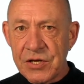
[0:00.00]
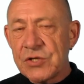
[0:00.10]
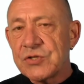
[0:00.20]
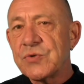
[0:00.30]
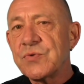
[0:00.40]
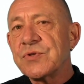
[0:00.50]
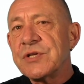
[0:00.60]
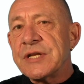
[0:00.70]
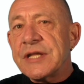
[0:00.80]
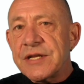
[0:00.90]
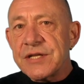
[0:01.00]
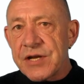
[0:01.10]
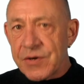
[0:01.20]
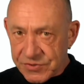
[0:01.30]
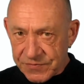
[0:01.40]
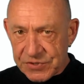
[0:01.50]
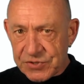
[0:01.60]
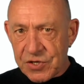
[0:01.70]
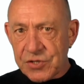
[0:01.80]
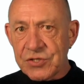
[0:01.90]
So the need here is for
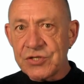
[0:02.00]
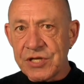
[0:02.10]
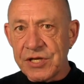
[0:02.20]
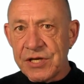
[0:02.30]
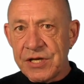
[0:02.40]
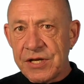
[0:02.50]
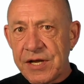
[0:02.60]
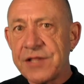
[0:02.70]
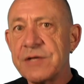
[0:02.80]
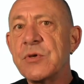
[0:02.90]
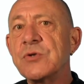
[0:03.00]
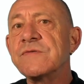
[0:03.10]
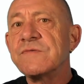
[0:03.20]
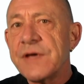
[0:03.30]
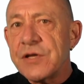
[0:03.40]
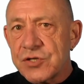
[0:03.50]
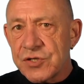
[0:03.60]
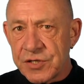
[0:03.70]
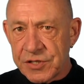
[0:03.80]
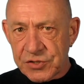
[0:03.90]
certainty, and the
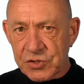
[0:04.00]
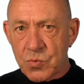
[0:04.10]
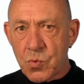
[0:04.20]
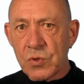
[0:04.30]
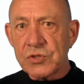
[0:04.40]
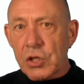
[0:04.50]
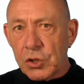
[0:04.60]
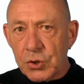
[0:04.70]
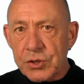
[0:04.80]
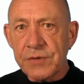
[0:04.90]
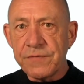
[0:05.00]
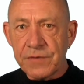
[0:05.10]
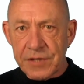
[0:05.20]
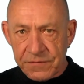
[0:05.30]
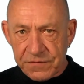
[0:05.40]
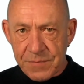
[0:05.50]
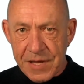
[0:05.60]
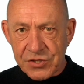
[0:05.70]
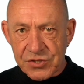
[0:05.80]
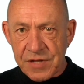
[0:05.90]
motivation is towards looking for
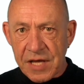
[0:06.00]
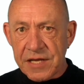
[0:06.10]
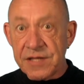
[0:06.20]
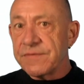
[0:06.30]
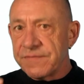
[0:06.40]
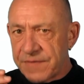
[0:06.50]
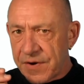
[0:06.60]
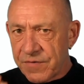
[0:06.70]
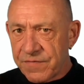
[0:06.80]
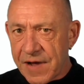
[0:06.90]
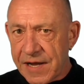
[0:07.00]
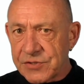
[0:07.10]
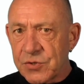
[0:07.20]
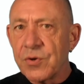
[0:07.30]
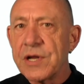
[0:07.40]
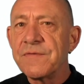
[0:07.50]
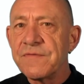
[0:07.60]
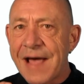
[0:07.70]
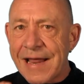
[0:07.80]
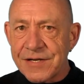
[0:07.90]
information that either verifies or
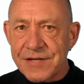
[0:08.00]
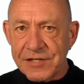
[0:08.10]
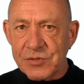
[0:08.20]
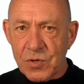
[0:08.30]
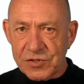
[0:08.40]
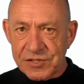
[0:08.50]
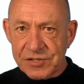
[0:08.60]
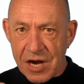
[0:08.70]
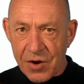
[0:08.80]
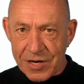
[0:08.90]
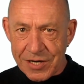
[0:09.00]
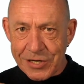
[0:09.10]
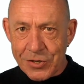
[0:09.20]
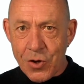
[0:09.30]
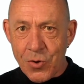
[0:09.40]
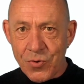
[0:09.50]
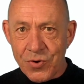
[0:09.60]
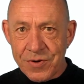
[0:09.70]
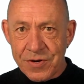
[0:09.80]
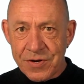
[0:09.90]
invalidates what is currently known.